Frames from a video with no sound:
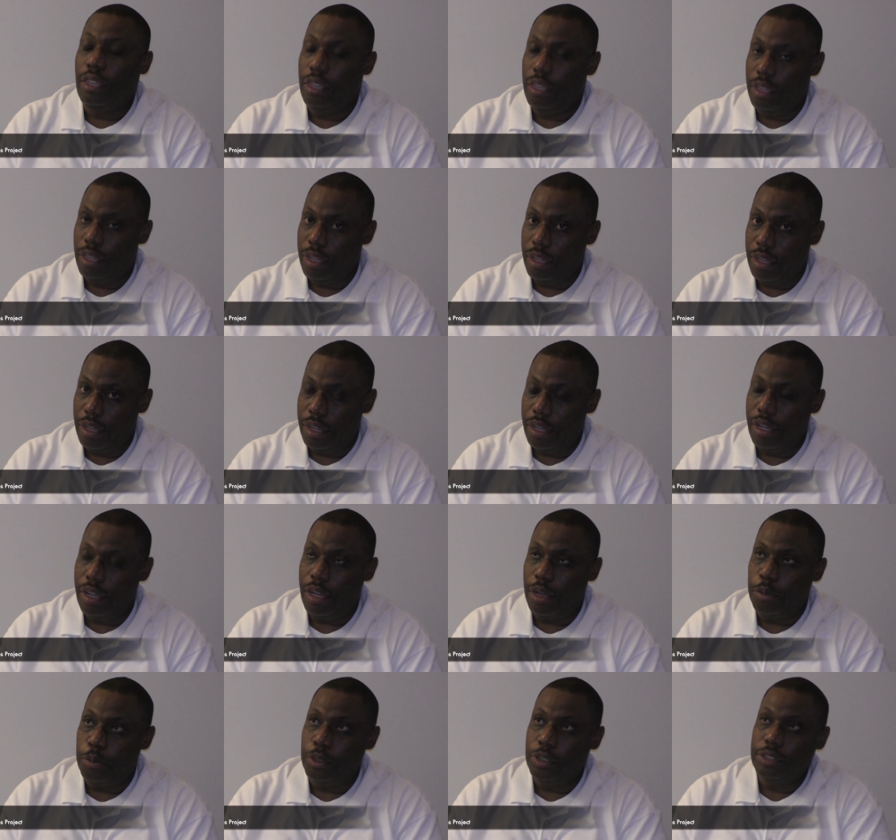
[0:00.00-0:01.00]
Yeah,
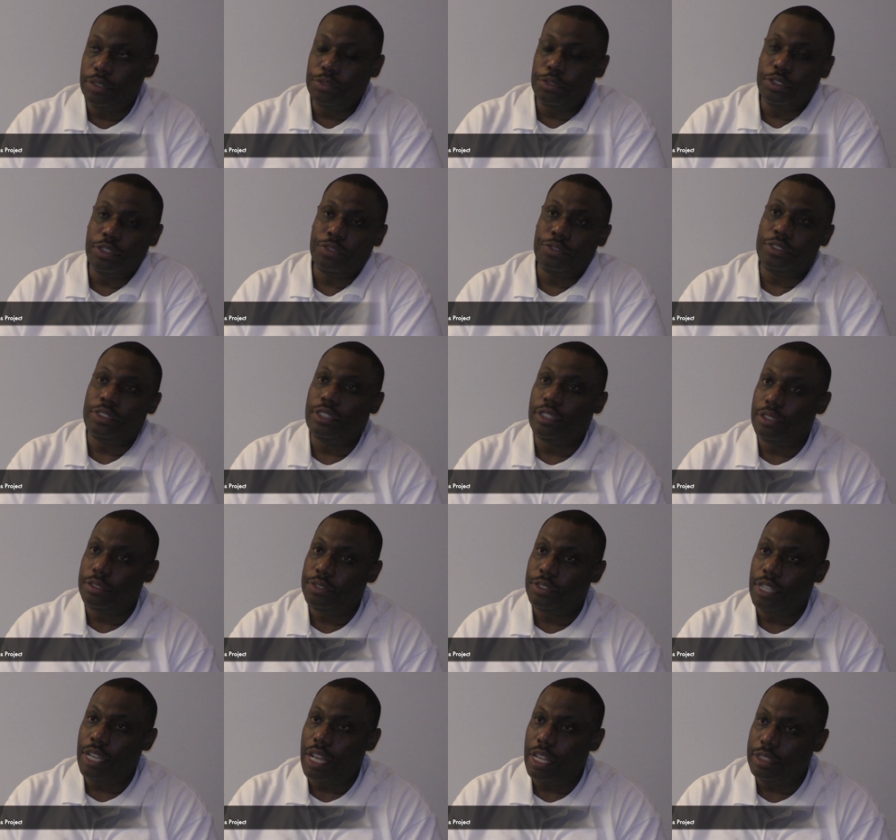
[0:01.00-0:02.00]
I worked for the
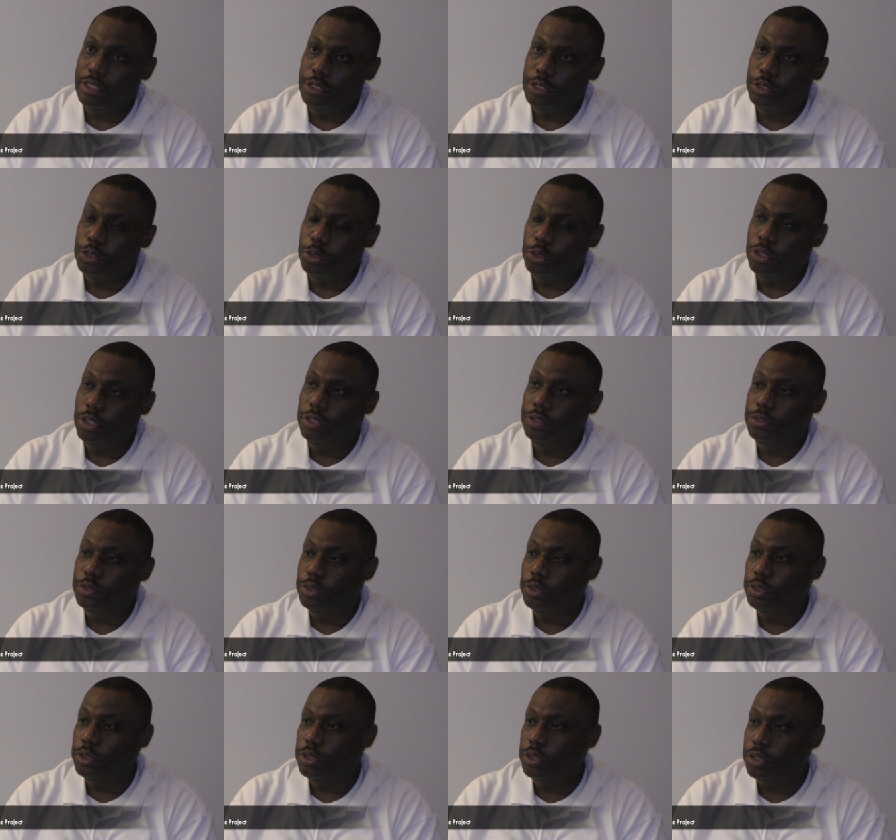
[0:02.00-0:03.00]
Philadelphia Housing Authority
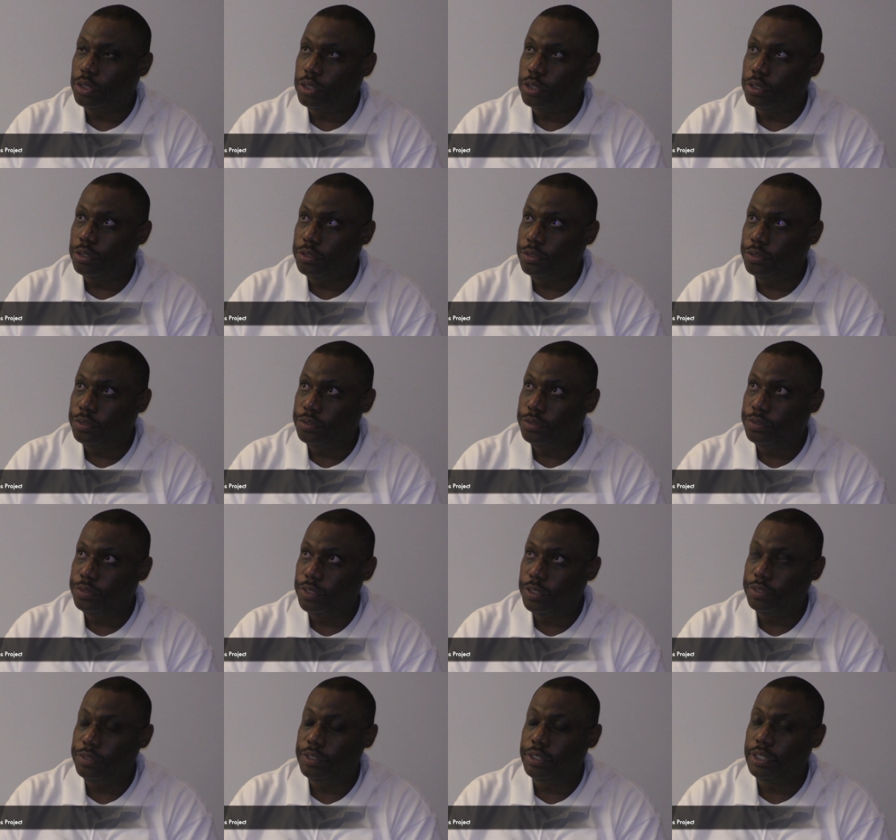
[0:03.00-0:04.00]
for
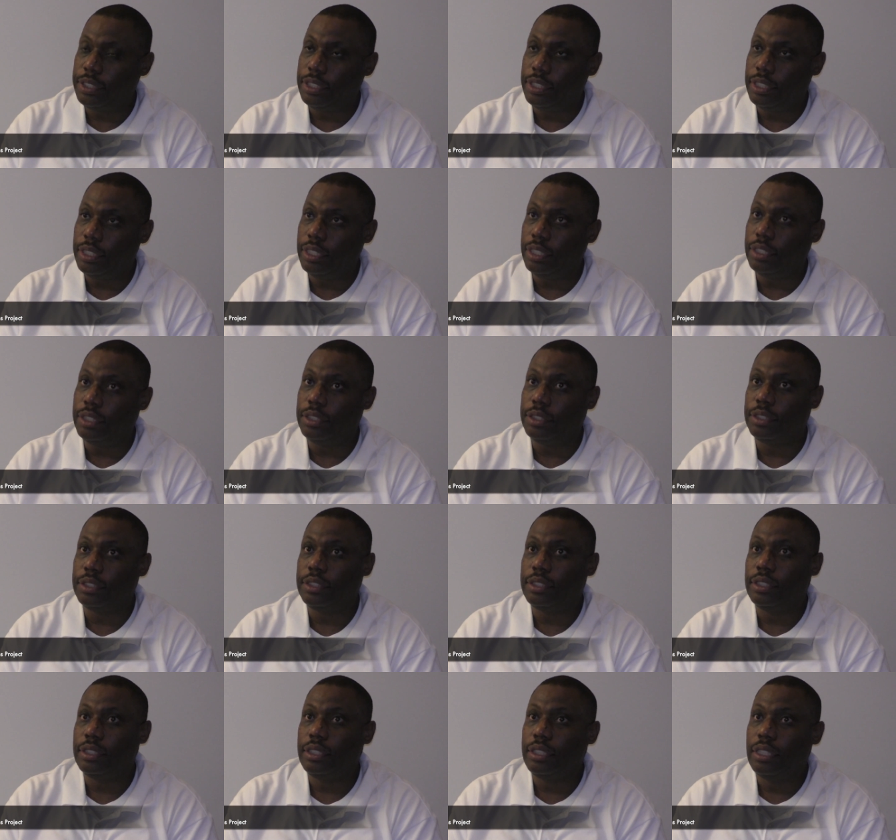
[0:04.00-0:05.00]
15
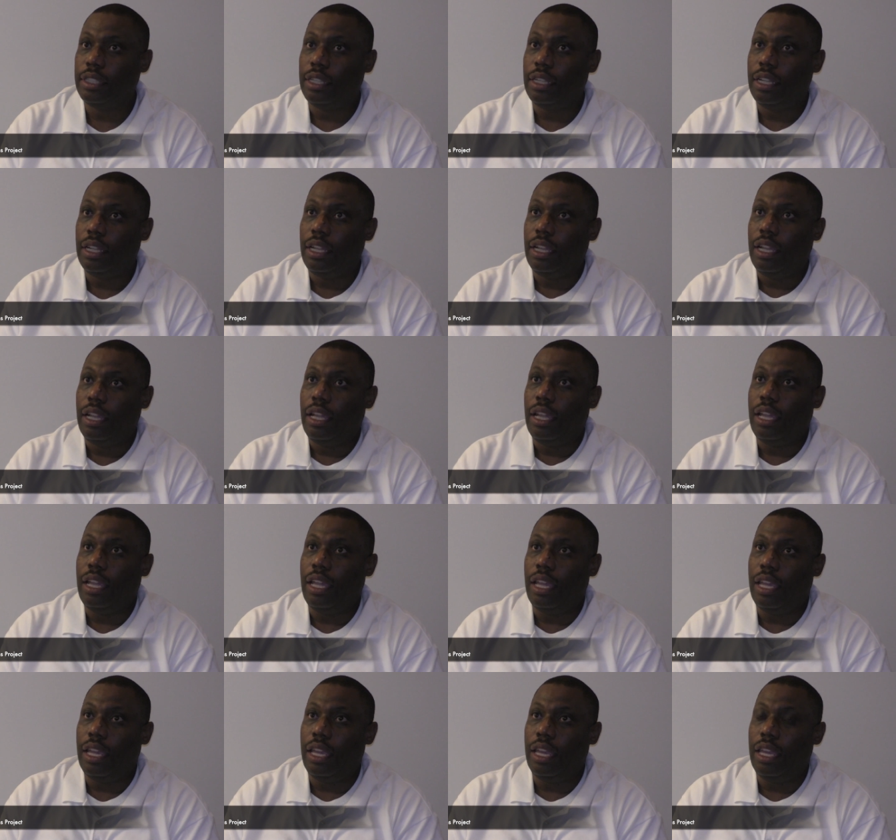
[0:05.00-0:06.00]
years,
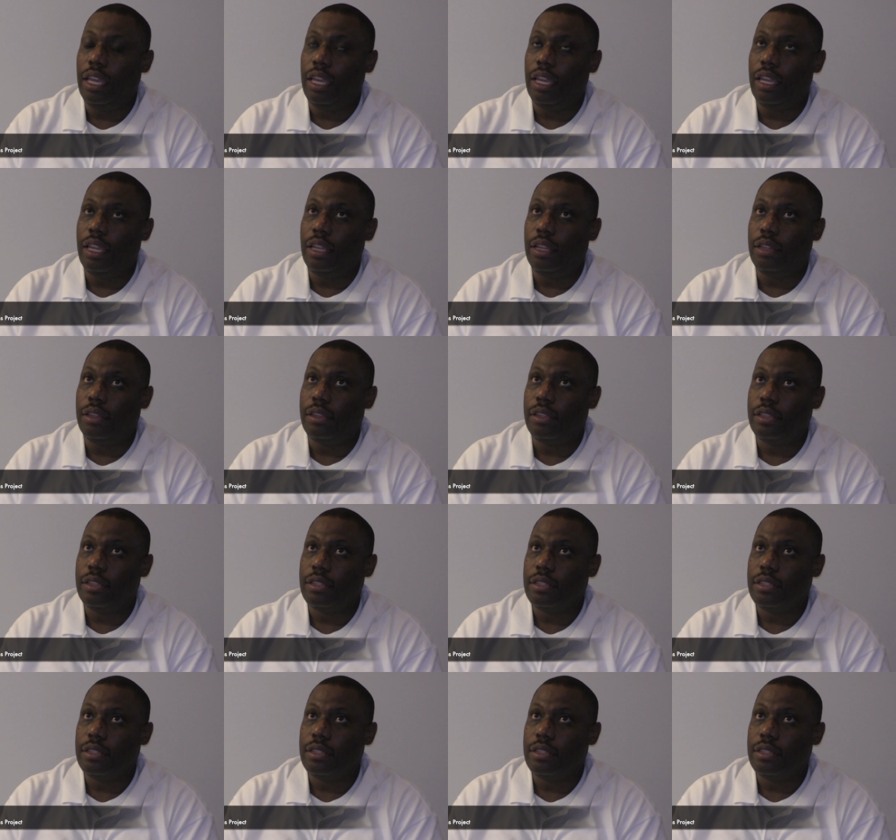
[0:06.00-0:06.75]
and